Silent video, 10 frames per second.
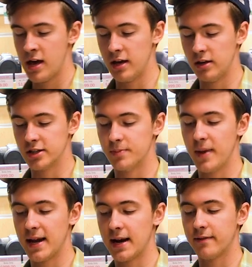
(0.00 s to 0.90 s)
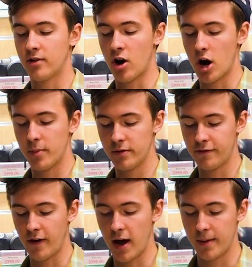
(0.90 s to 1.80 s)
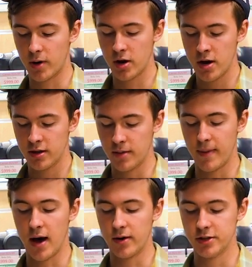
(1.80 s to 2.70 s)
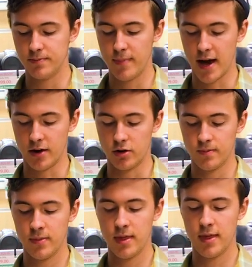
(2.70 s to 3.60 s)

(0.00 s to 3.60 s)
It, it's made out of carbon fiber, the mount is metal,